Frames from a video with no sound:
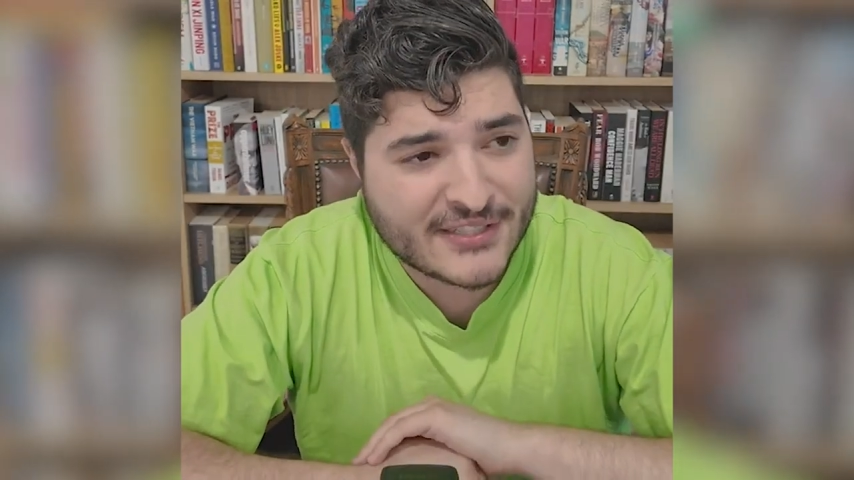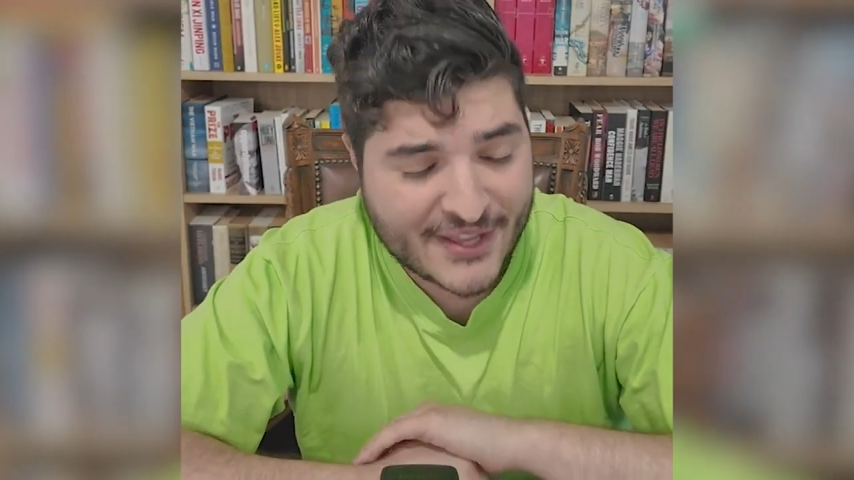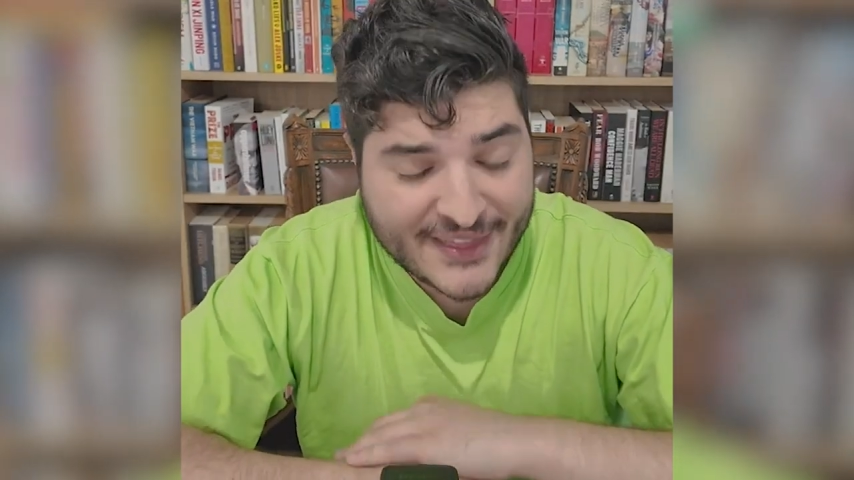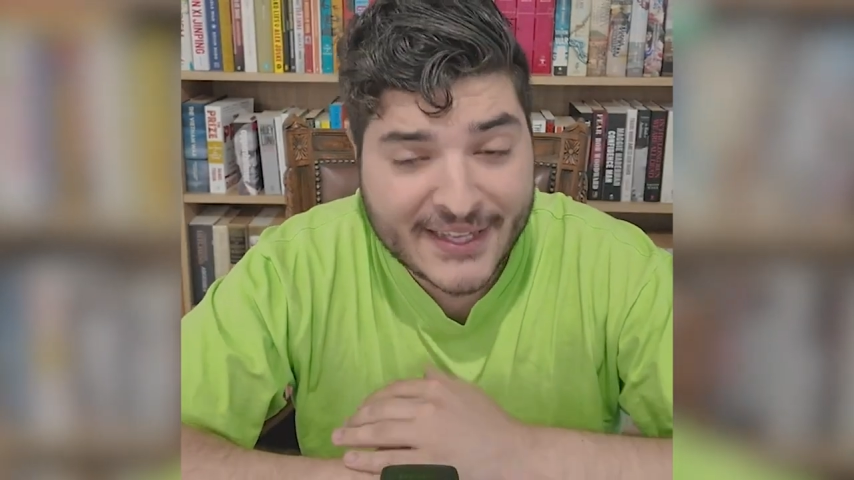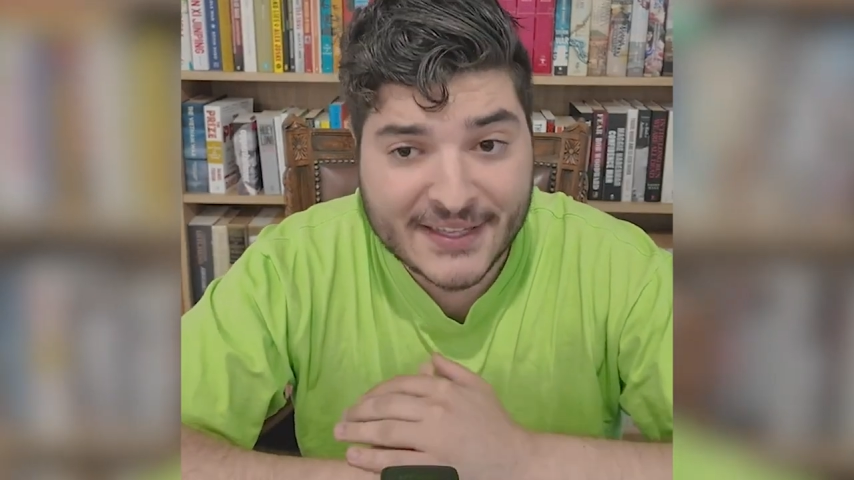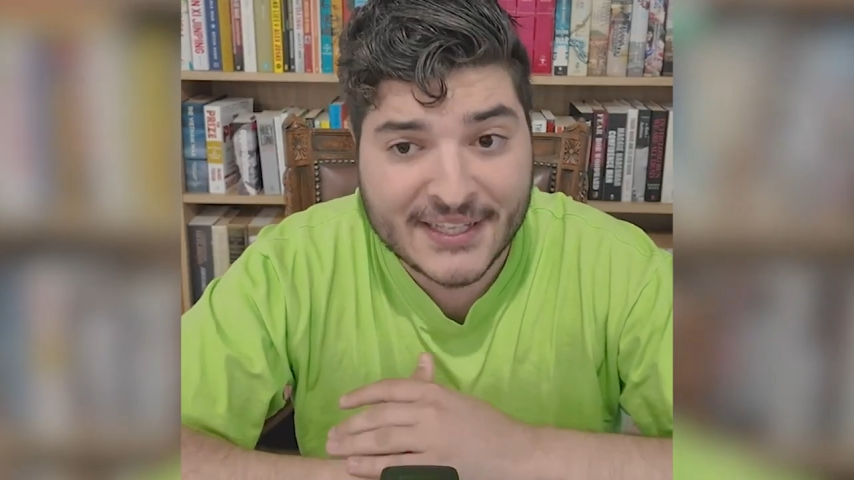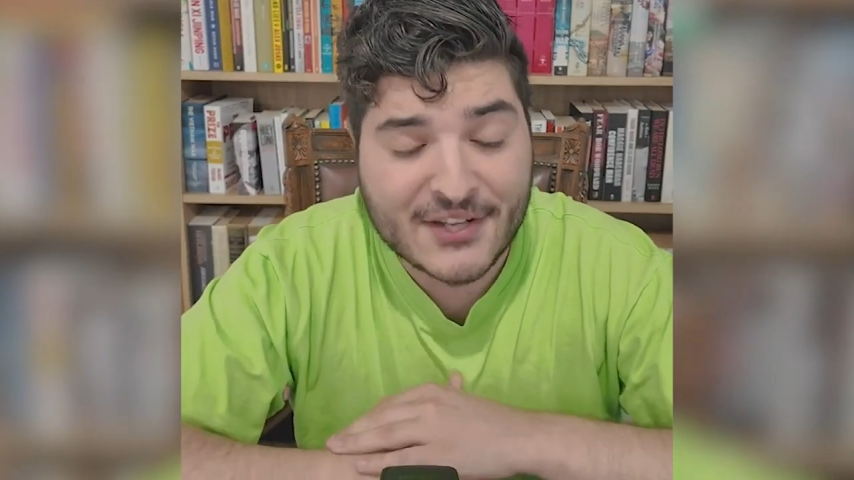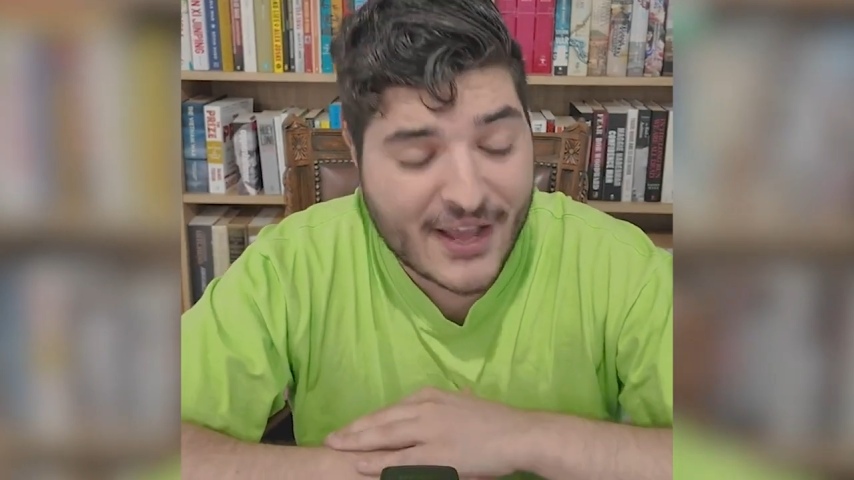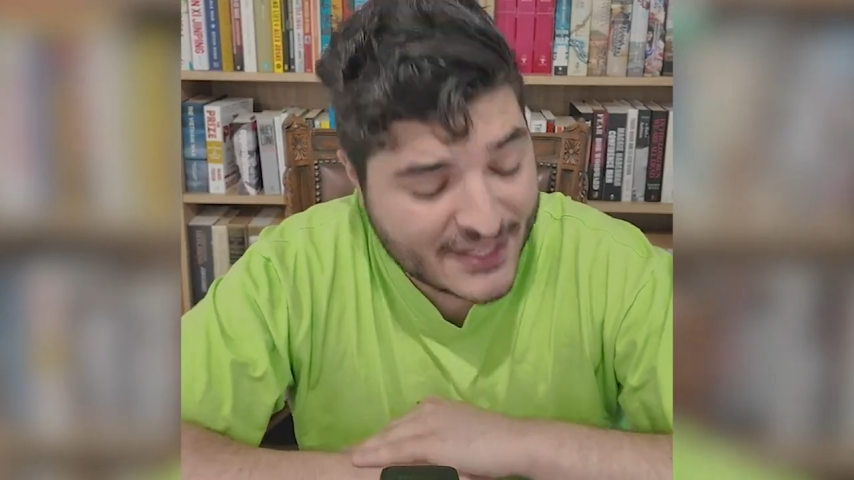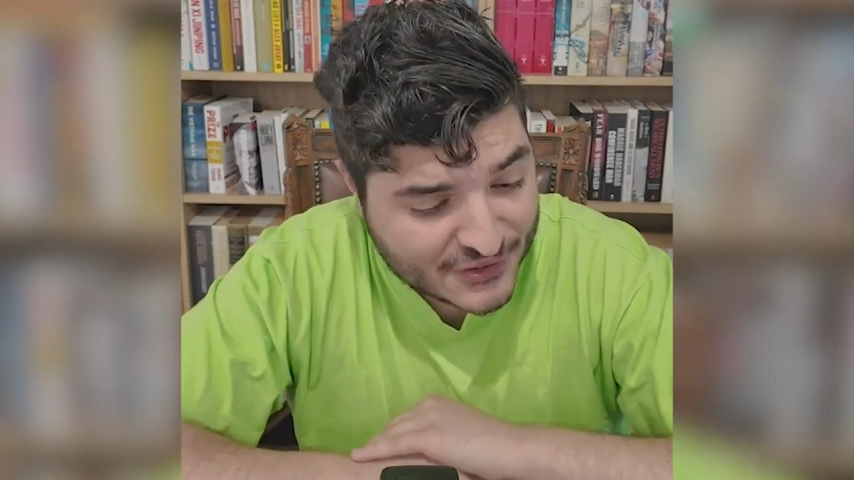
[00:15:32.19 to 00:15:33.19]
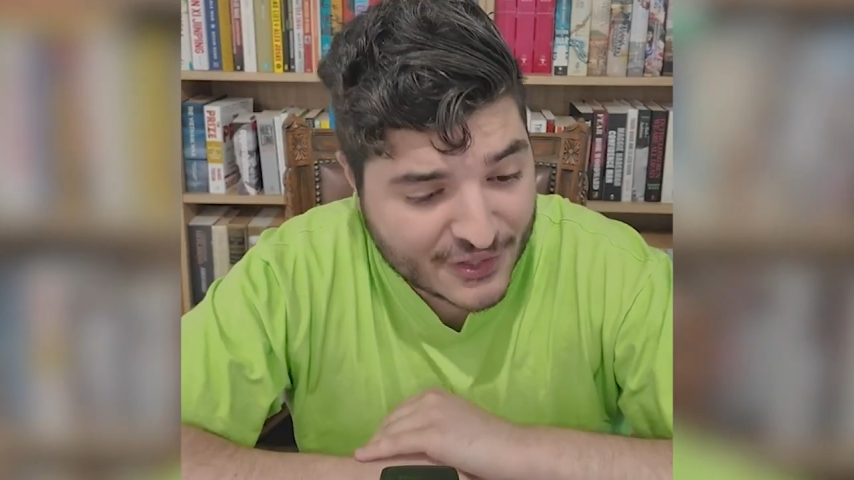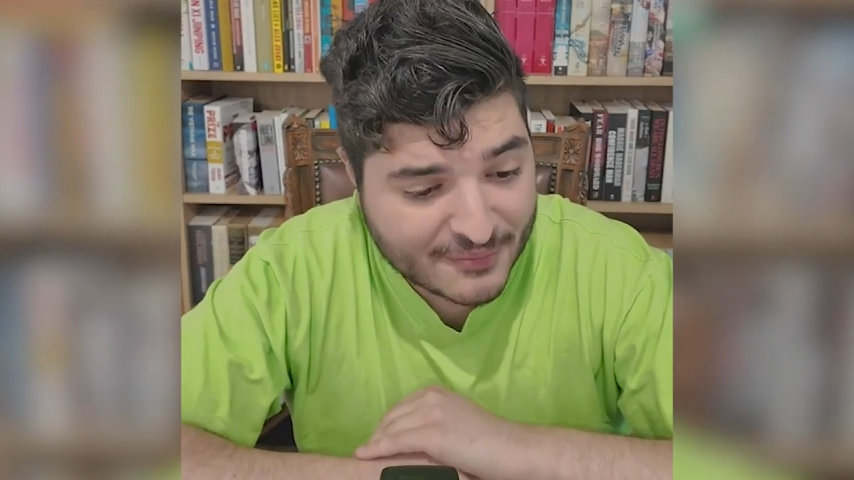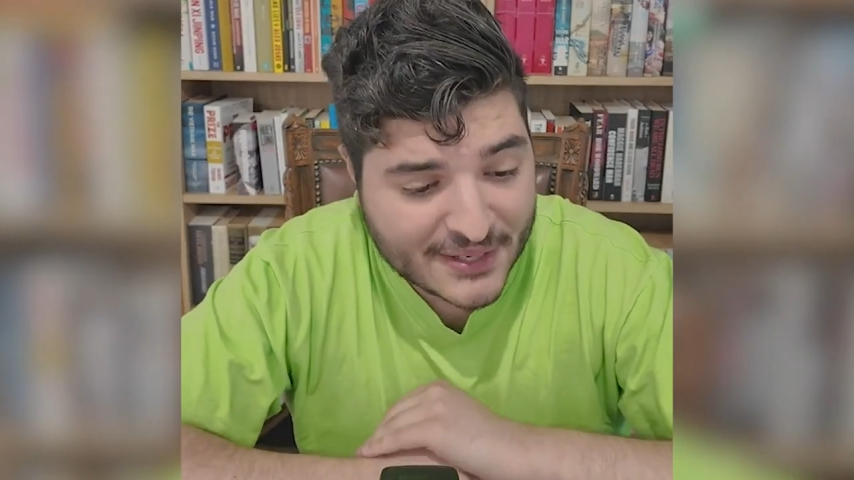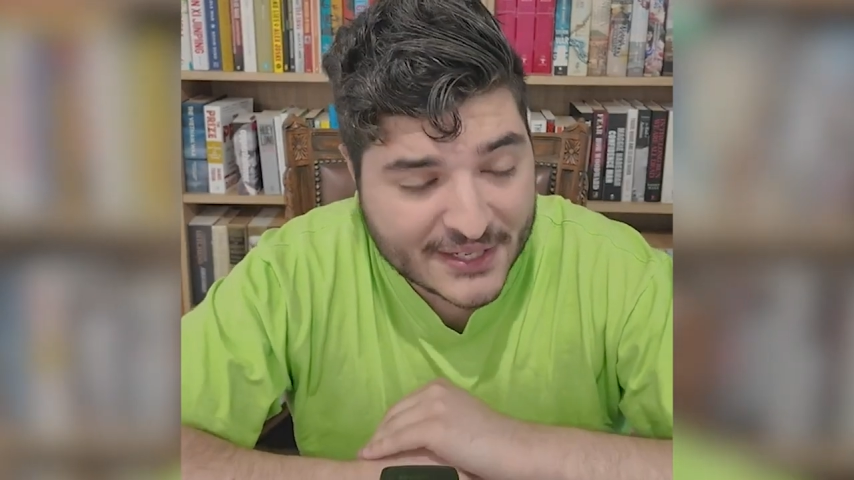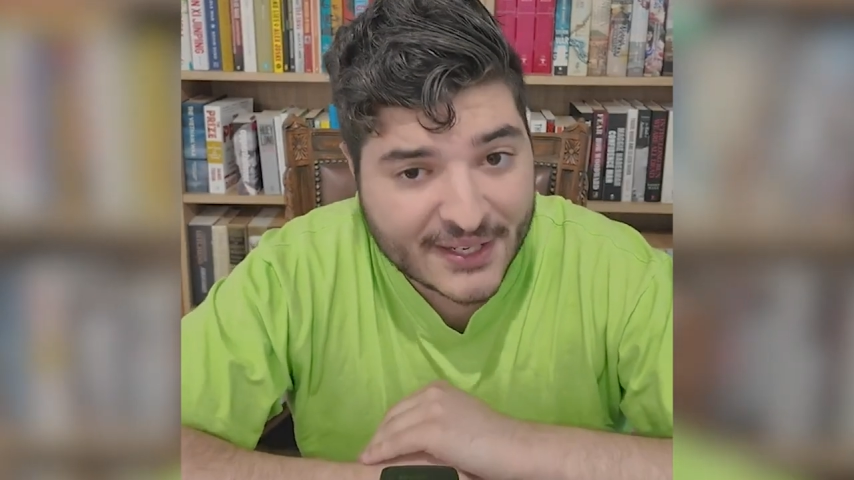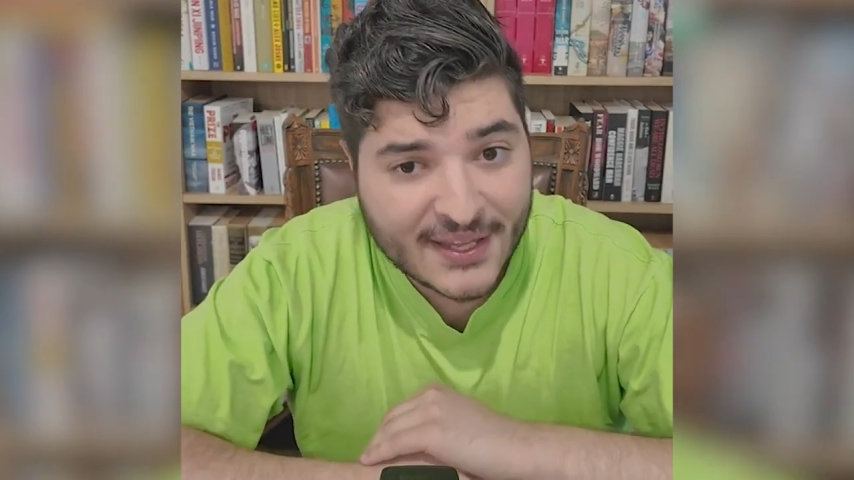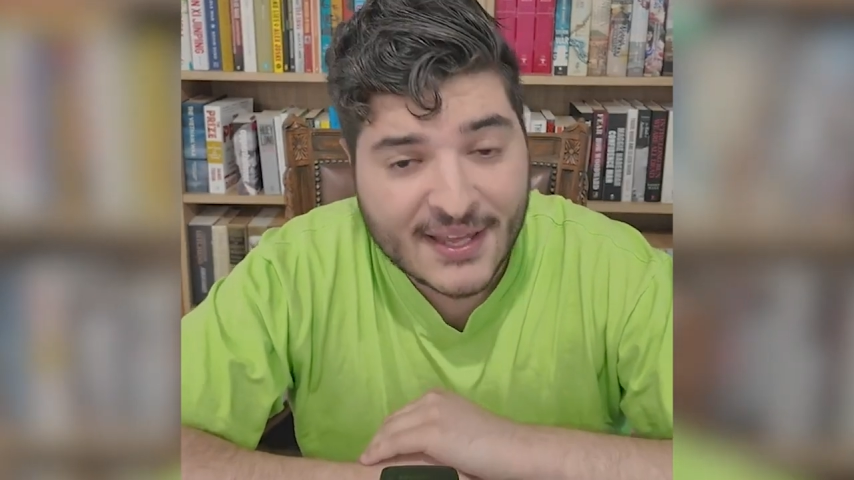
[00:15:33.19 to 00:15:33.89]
I think, in the entire history of Britain.